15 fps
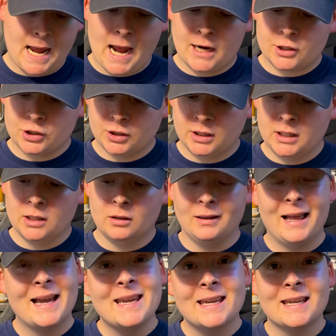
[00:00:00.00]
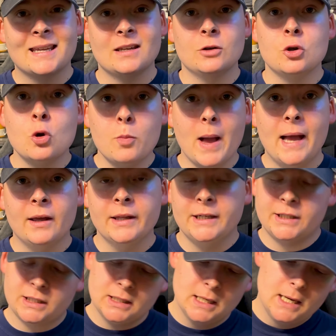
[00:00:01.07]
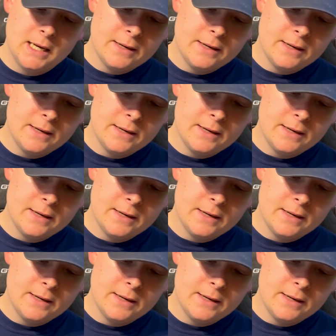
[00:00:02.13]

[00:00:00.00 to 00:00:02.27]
actually like New Balance.